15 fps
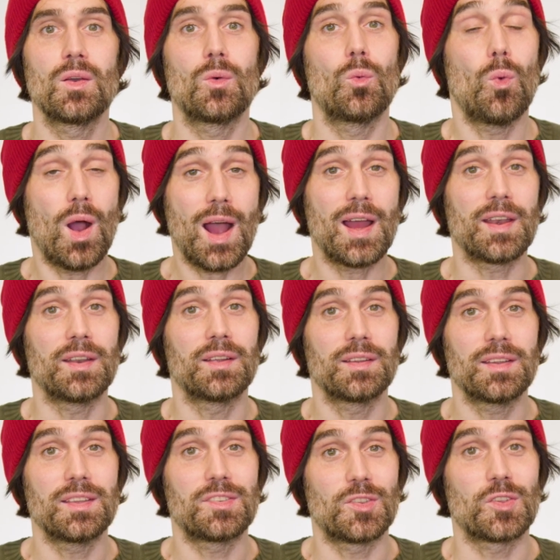
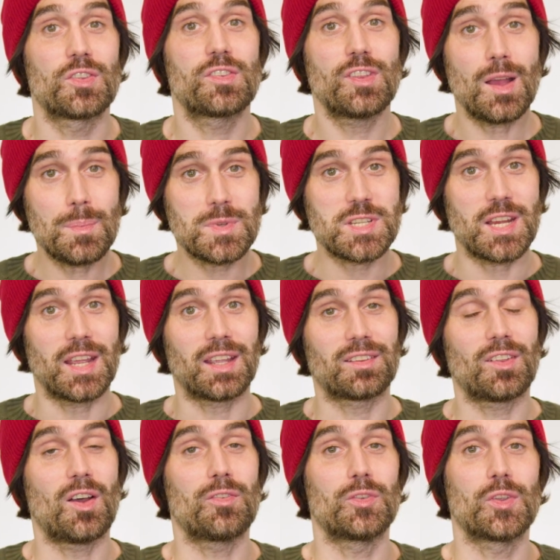one is the
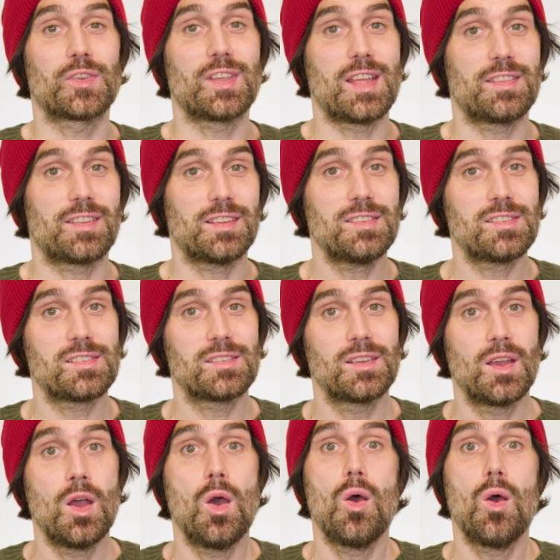subject of the sentence,